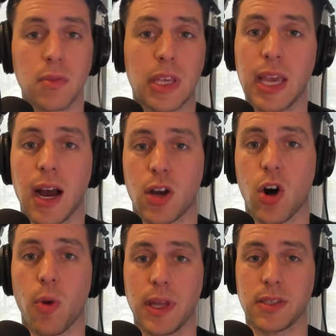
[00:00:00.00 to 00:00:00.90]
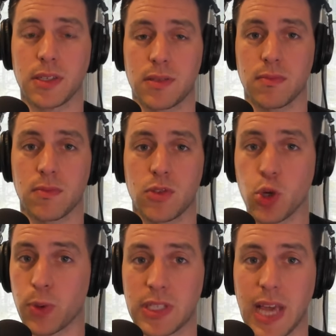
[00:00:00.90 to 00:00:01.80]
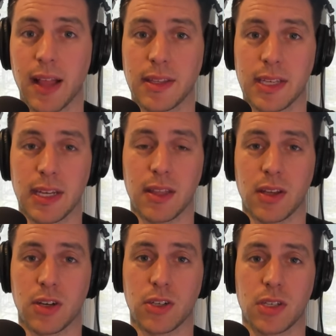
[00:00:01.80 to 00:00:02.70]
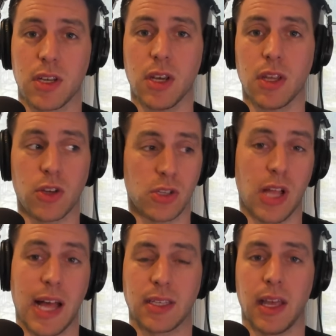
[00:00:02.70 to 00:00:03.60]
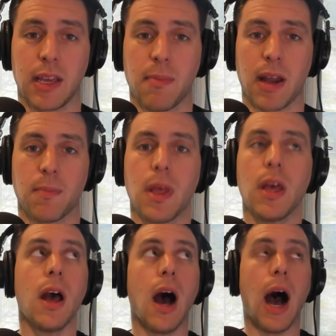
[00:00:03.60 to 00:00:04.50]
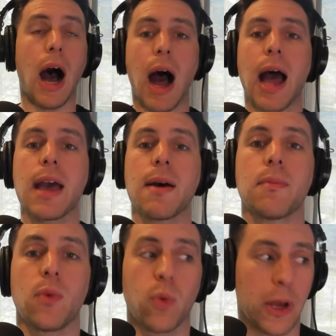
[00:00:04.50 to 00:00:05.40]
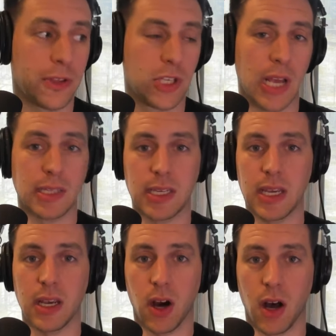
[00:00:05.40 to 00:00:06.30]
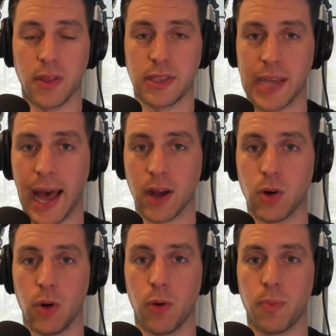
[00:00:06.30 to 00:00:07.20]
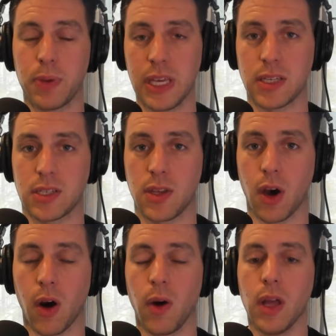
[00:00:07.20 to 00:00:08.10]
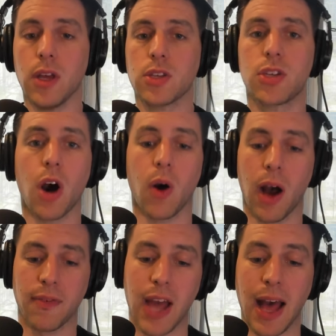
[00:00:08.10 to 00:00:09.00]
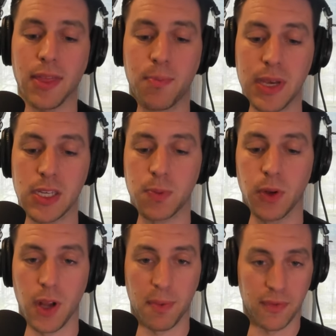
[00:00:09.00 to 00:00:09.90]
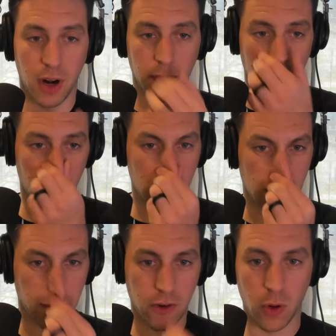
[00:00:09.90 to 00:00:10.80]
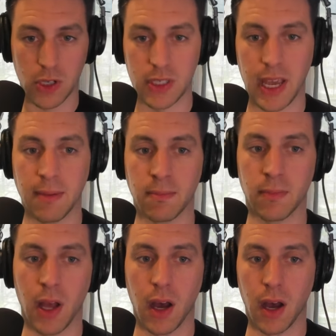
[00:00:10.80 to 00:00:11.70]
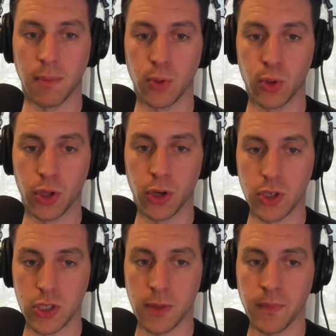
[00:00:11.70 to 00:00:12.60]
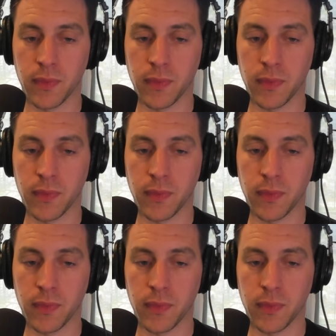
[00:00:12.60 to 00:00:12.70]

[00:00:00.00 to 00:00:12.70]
Keon Coleman's super talented, and there's a lot to like about him. I am with JT on the tackle piece, though. So I've got the Beast pulled up in front of me, which is, of course, Dame Brugler's